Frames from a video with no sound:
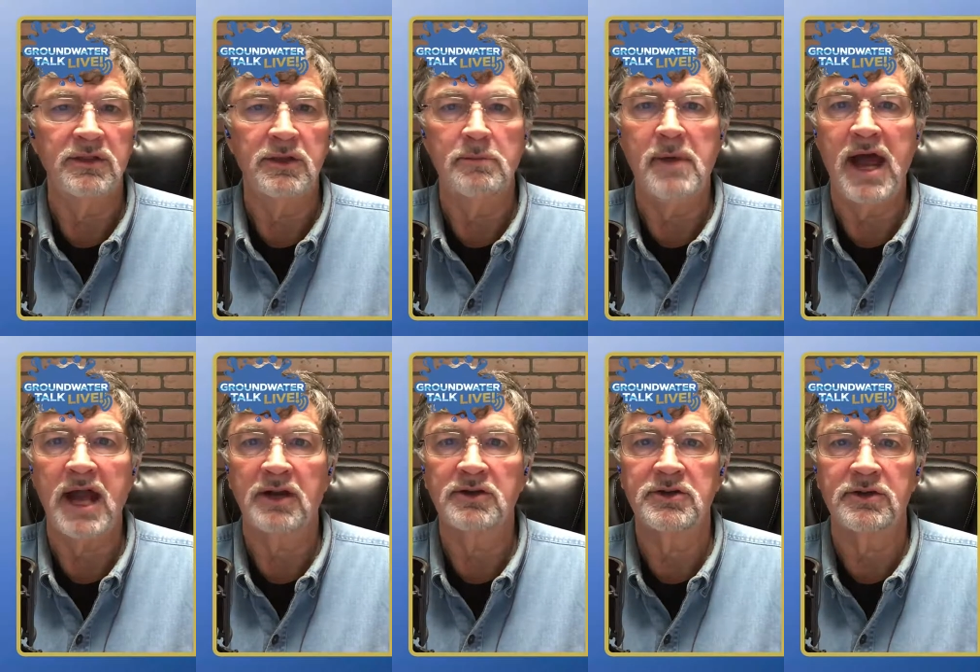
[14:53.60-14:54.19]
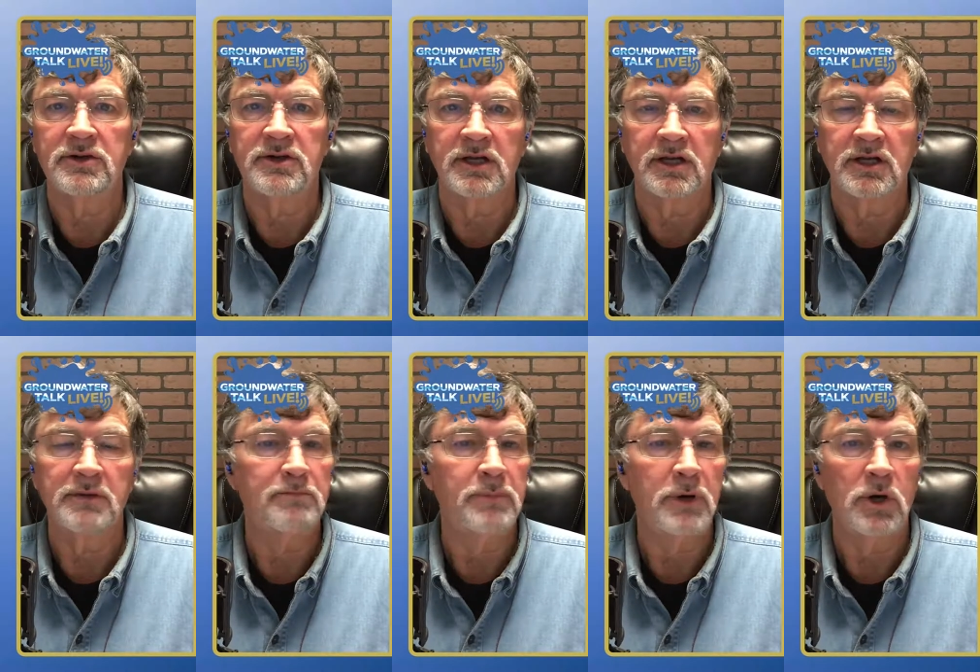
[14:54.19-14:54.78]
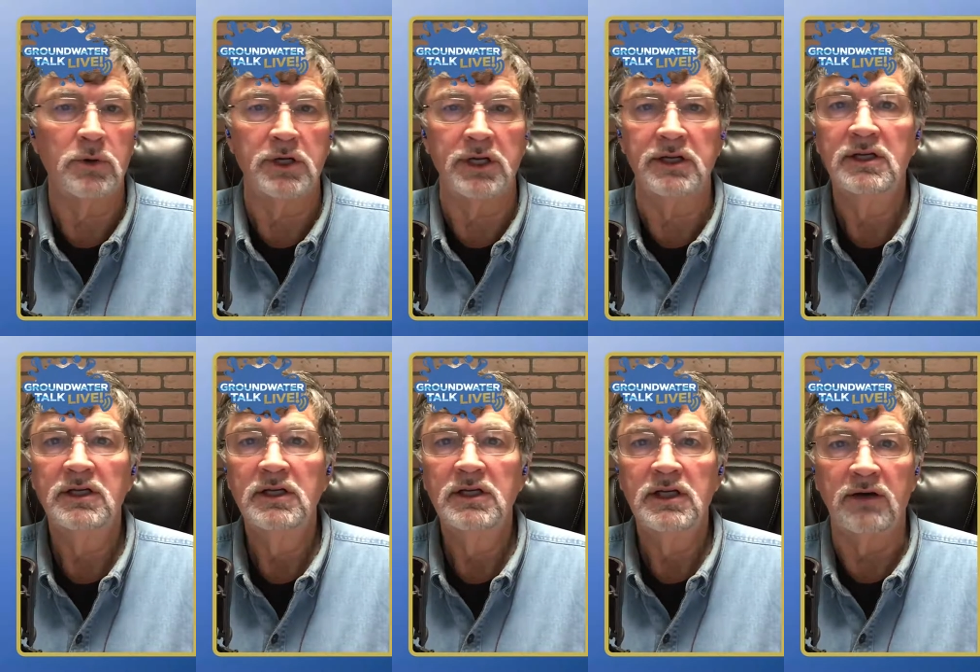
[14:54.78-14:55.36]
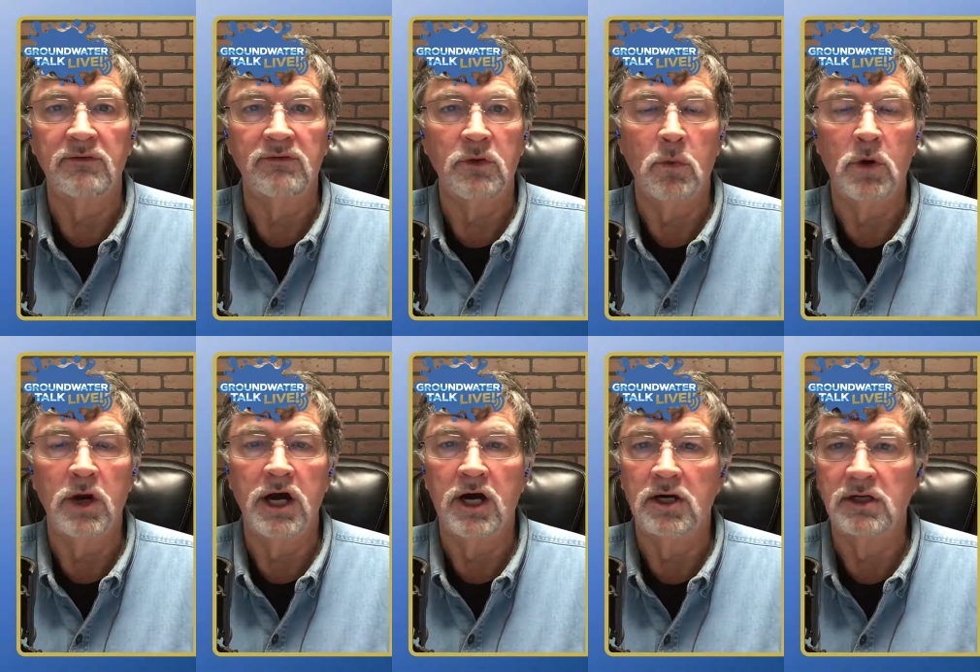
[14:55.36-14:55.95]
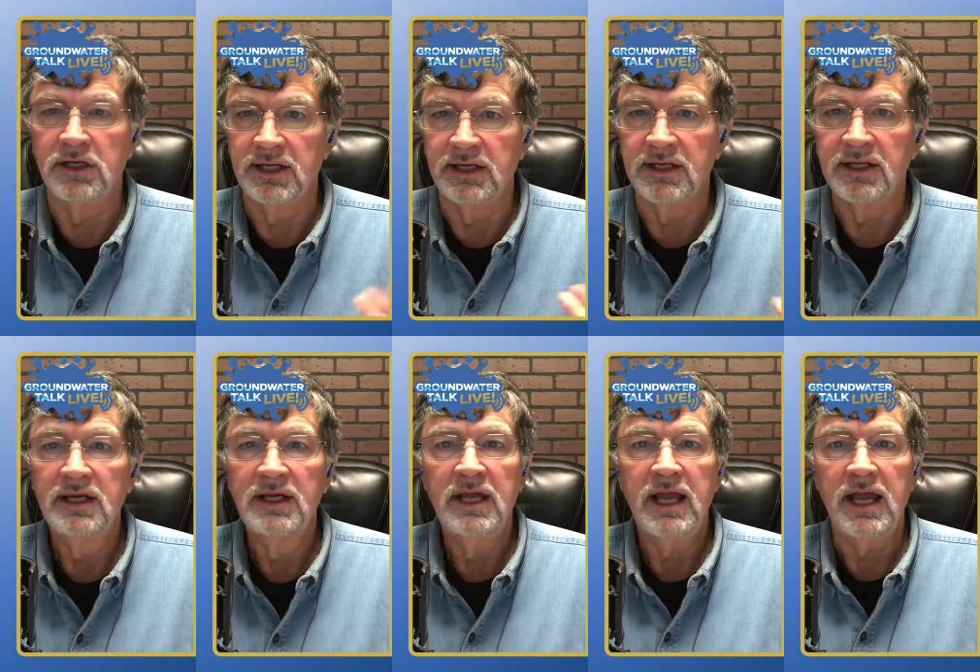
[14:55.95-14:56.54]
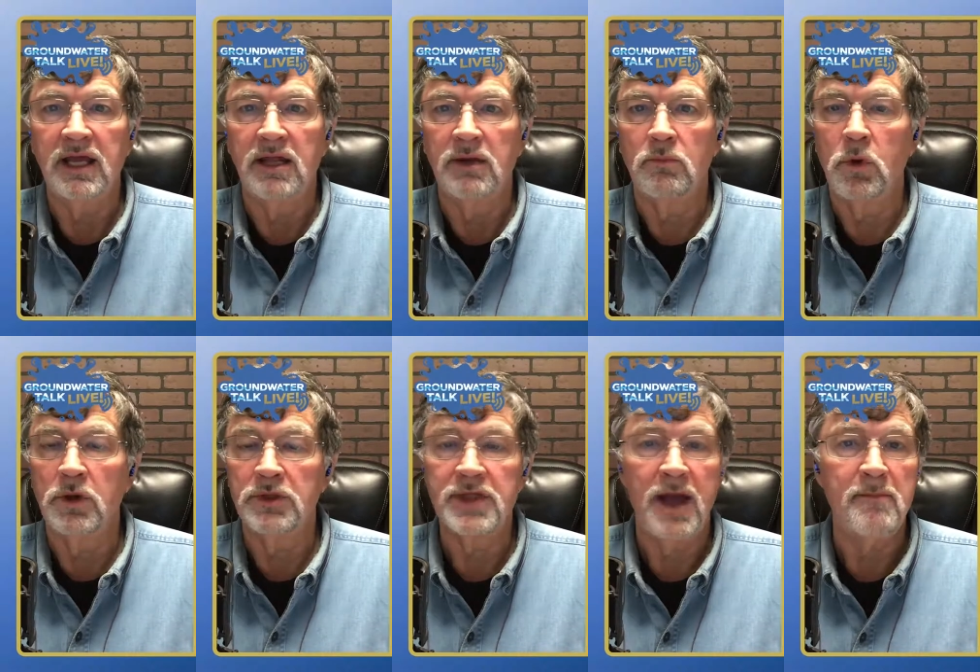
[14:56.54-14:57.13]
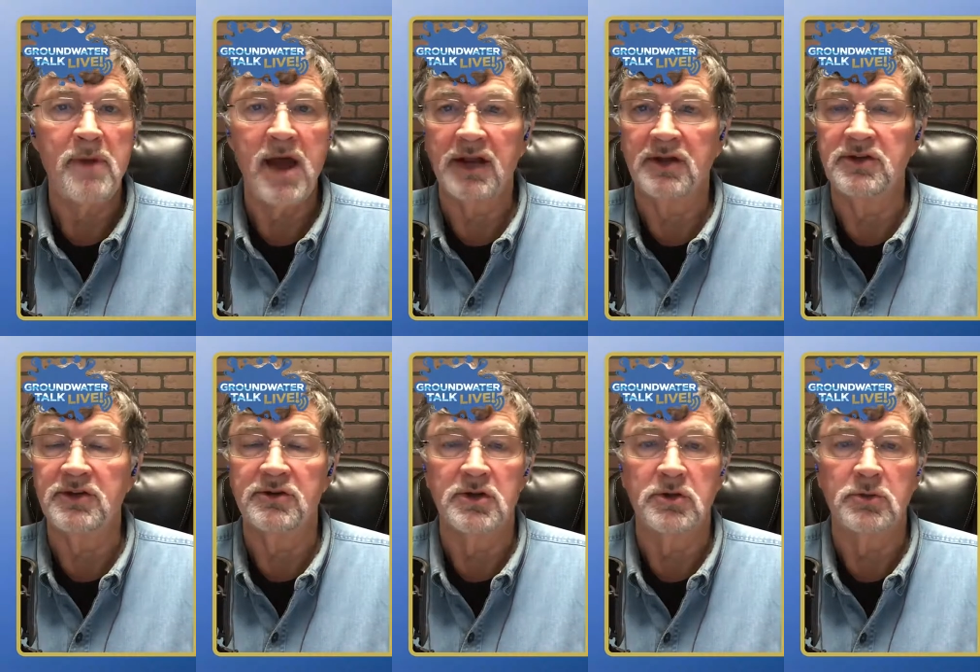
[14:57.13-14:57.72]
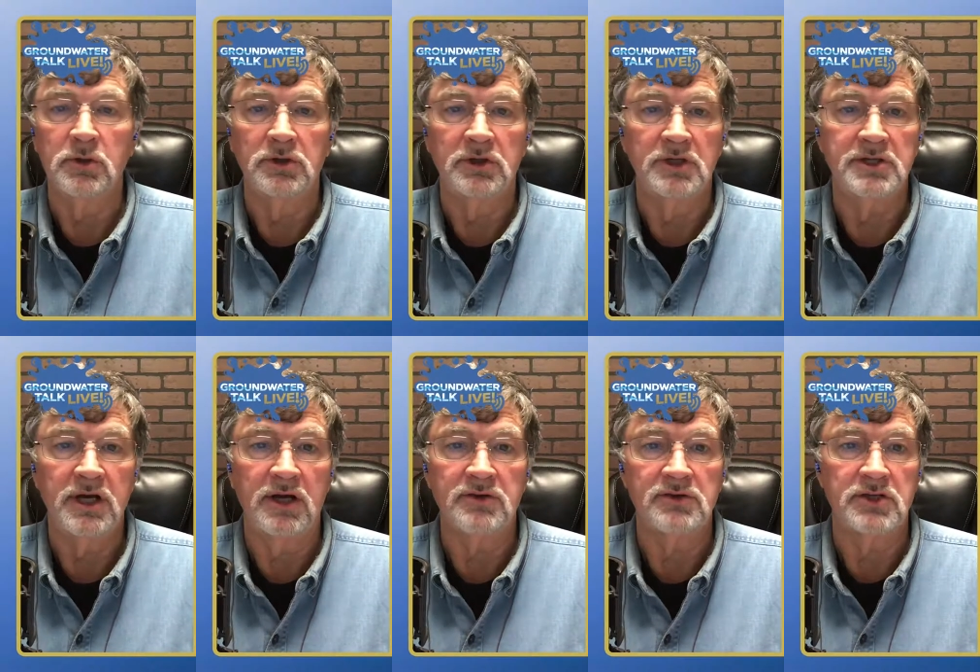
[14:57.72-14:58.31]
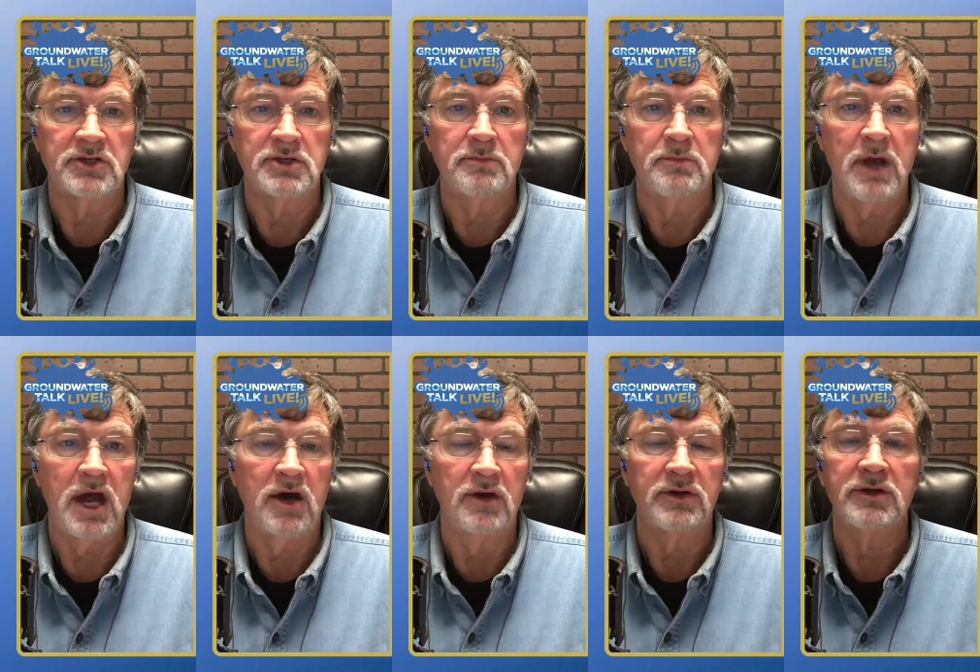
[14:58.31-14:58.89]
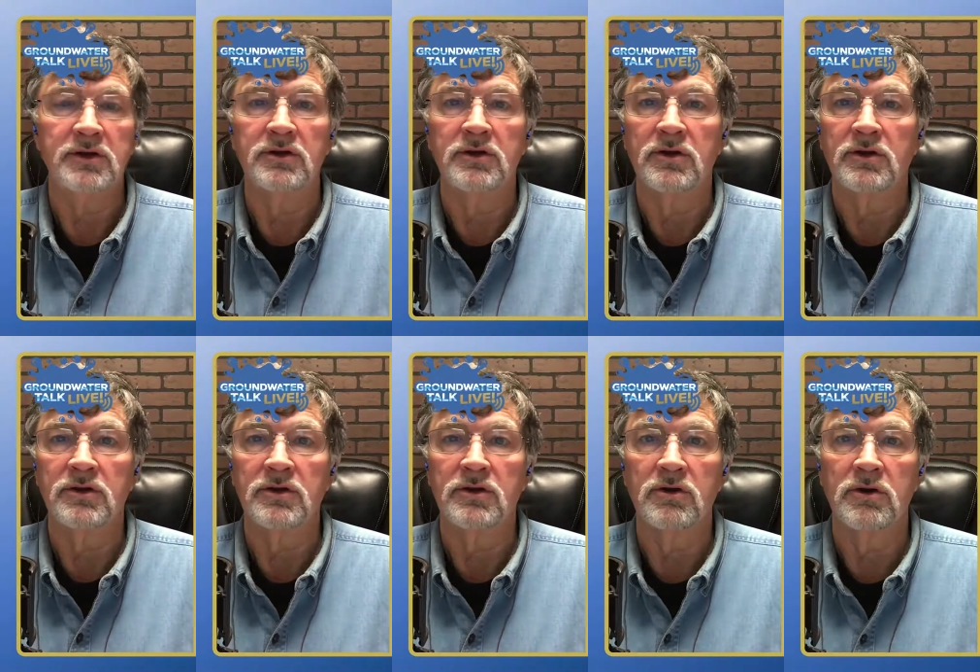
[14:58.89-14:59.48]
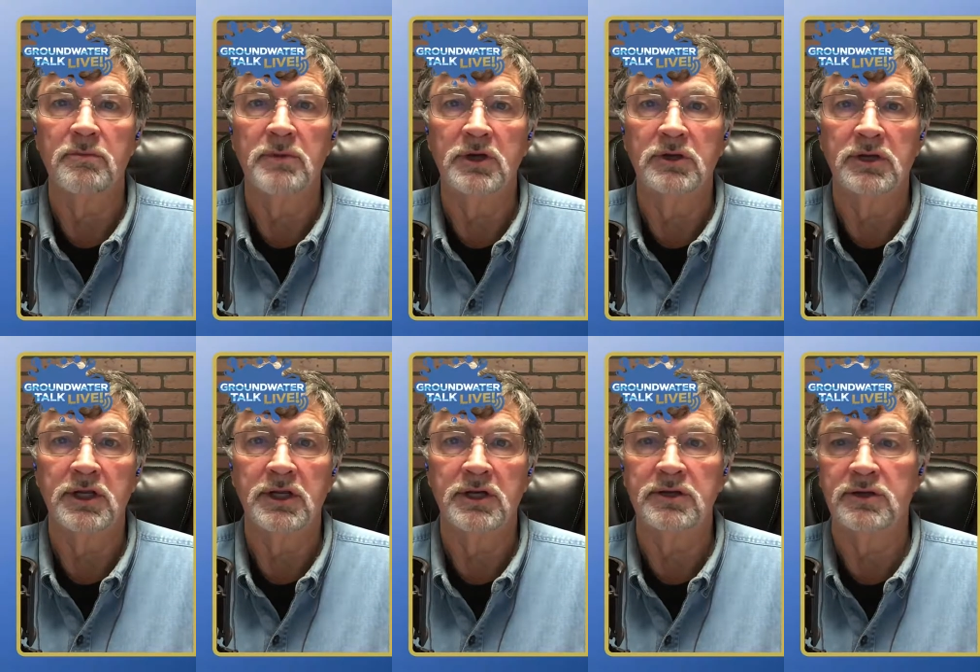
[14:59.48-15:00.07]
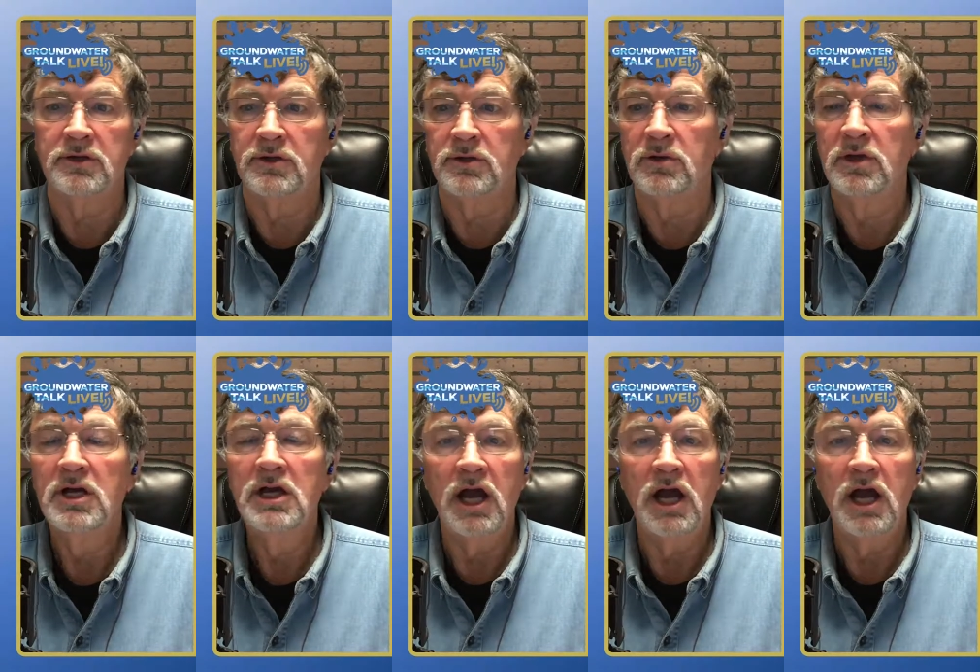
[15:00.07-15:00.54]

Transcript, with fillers: bacteria component of the well and what that bacteria really tells us about your ability to